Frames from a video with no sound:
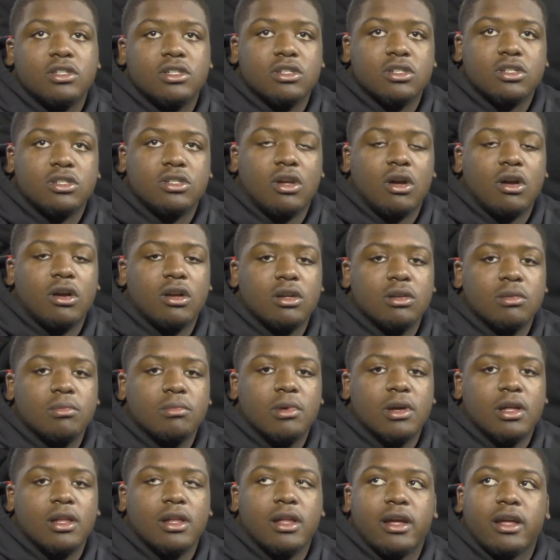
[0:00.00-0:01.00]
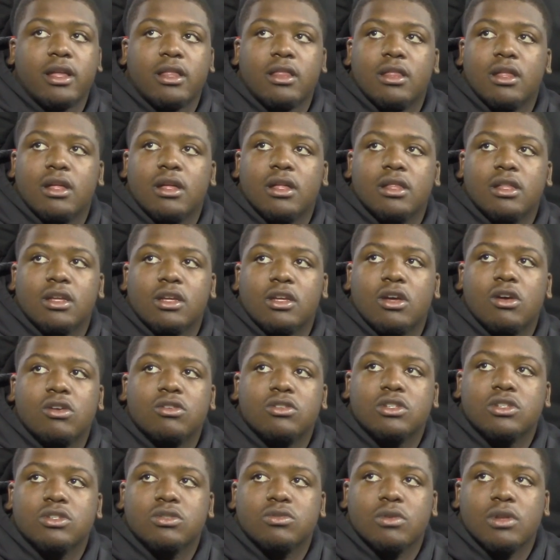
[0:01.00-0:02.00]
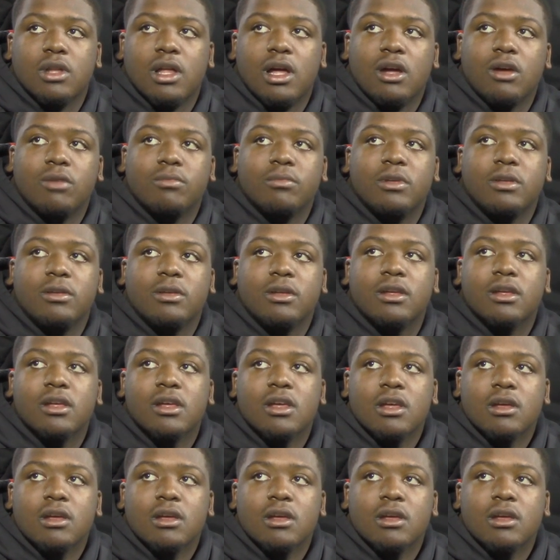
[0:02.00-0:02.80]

year starting, but like the coaches rely on me